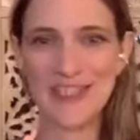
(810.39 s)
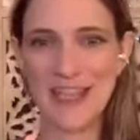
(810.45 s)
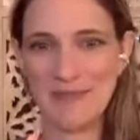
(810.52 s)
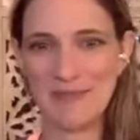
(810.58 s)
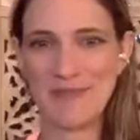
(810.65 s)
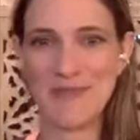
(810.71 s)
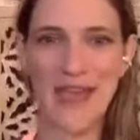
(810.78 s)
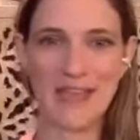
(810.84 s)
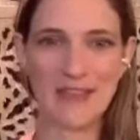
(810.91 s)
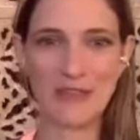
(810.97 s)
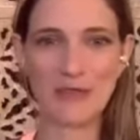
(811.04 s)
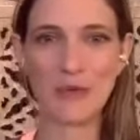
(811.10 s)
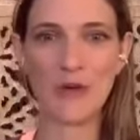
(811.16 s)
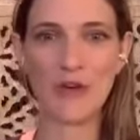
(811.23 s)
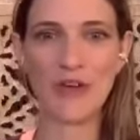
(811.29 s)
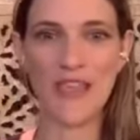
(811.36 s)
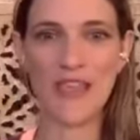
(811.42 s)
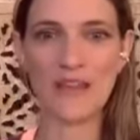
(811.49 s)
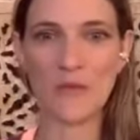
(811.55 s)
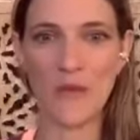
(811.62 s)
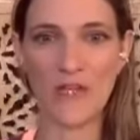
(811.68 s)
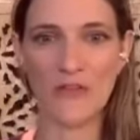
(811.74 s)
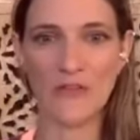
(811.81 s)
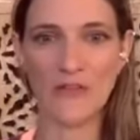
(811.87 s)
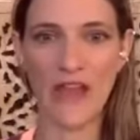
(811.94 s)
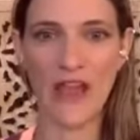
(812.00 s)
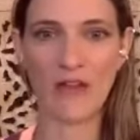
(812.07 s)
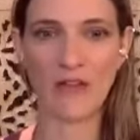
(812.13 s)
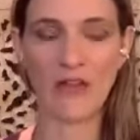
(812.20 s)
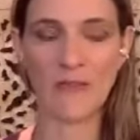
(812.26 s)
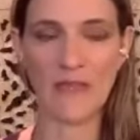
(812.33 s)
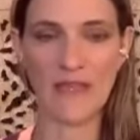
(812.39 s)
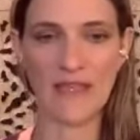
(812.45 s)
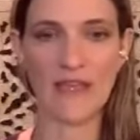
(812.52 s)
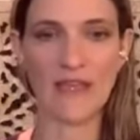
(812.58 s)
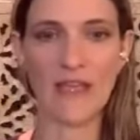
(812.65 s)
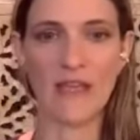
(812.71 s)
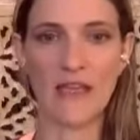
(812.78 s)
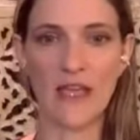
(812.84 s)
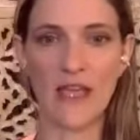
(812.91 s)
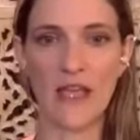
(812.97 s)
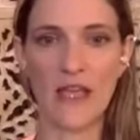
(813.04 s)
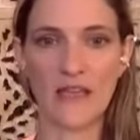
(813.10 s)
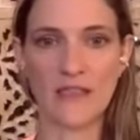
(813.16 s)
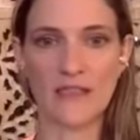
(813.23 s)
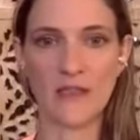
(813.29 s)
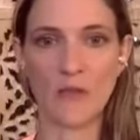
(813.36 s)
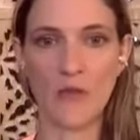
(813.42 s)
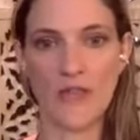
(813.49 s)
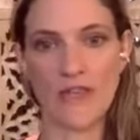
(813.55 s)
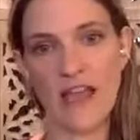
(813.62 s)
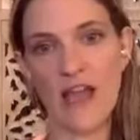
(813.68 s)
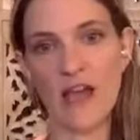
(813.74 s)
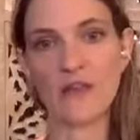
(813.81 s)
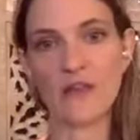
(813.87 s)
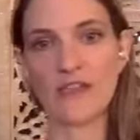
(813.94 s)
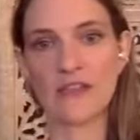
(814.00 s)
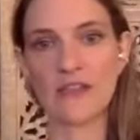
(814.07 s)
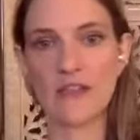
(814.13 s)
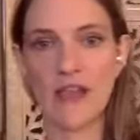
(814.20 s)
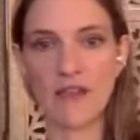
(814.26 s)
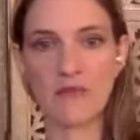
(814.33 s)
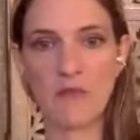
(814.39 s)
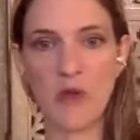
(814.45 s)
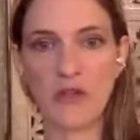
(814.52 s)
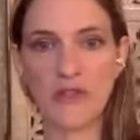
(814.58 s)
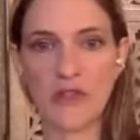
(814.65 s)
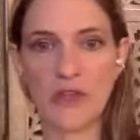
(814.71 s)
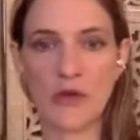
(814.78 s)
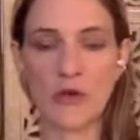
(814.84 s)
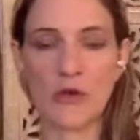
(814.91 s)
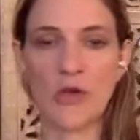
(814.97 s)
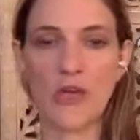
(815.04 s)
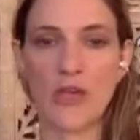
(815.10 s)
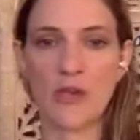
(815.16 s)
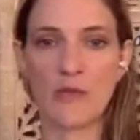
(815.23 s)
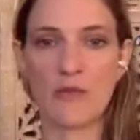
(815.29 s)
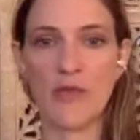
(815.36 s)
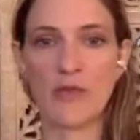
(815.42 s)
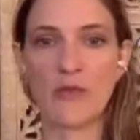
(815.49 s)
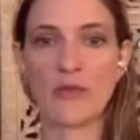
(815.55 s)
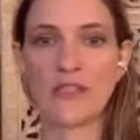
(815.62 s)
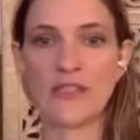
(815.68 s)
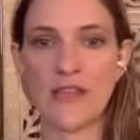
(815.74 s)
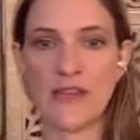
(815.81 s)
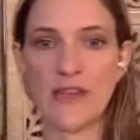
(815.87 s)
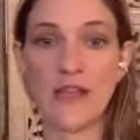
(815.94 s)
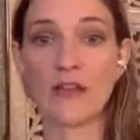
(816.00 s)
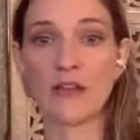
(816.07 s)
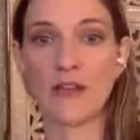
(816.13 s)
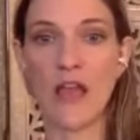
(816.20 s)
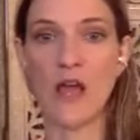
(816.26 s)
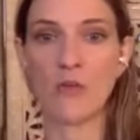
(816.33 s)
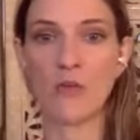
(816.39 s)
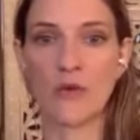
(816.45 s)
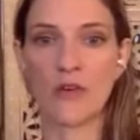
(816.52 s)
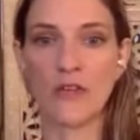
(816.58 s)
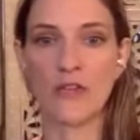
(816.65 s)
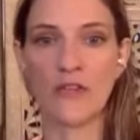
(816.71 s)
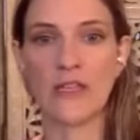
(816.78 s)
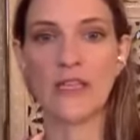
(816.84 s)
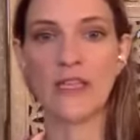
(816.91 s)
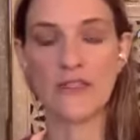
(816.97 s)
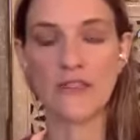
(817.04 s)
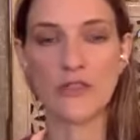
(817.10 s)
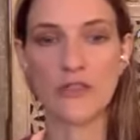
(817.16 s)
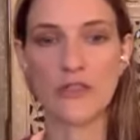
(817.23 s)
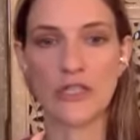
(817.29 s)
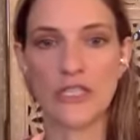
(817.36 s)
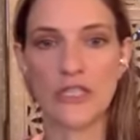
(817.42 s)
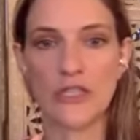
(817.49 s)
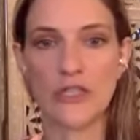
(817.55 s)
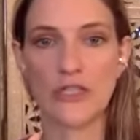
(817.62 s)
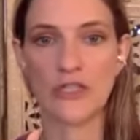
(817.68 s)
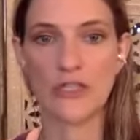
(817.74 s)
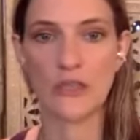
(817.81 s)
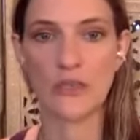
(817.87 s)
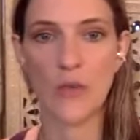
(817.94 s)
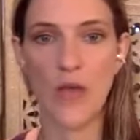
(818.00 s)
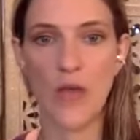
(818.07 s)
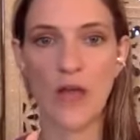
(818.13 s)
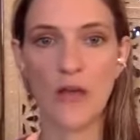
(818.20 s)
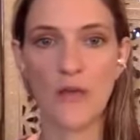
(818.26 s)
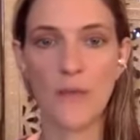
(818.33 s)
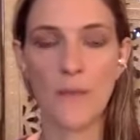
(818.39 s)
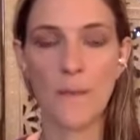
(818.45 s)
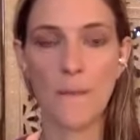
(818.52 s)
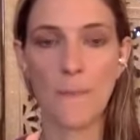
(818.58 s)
I do work in Western alchemy somewhat now, and then I've also been studying a lot more in the Eastern traditions as well.